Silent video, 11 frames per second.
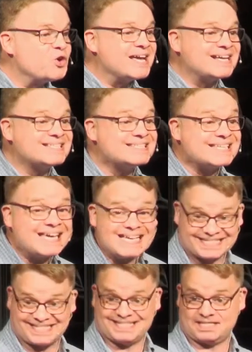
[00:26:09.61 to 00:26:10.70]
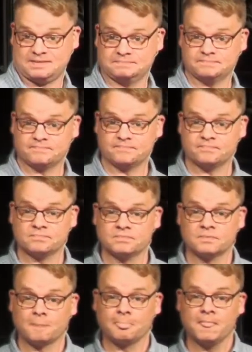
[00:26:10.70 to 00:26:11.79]
exist.
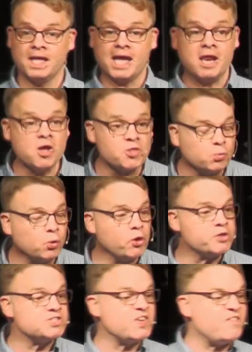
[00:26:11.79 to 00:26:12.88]
In other words,